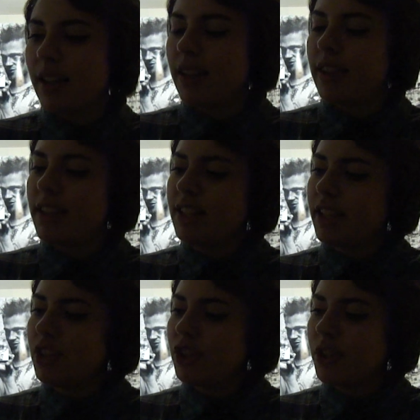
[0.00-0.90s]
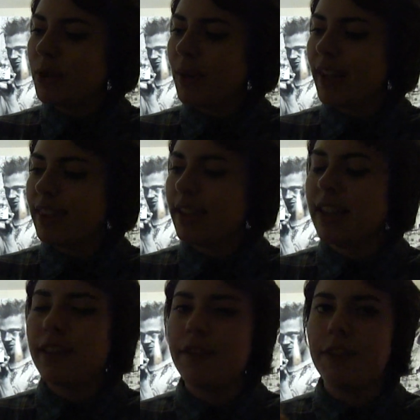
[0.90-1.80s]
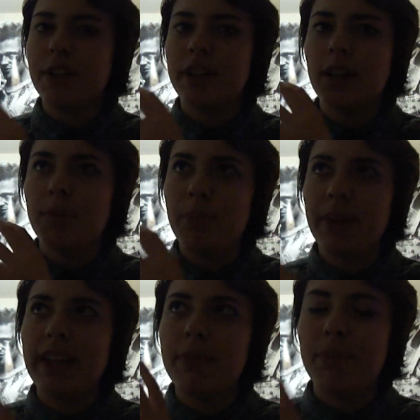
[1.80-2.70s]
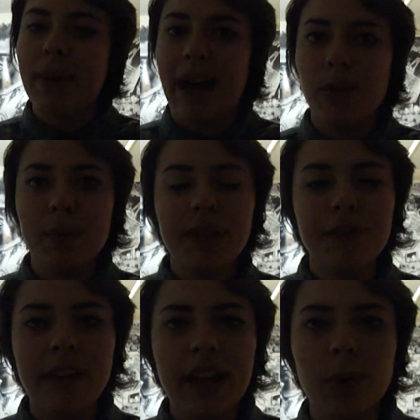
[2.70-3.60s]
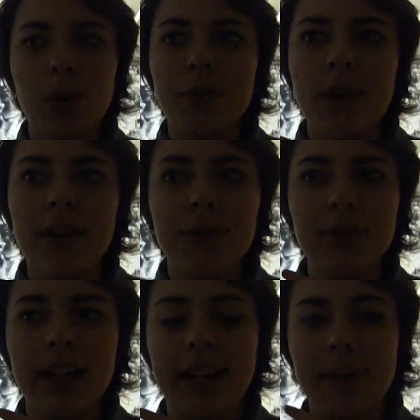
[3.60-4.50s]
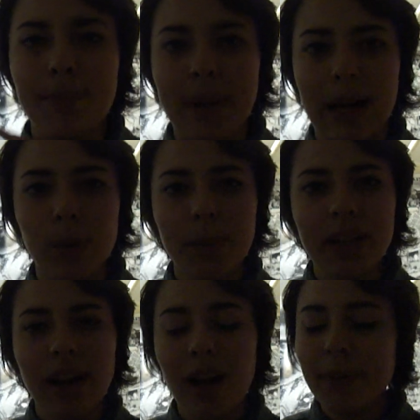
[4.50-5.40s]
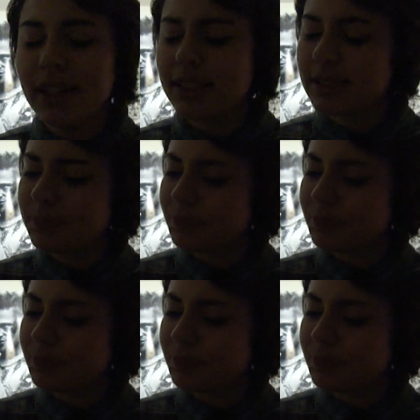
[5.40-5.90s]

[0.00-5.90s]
This issue, I think if you're a big Batwoman fan, or if you ever read any Batwoman comics,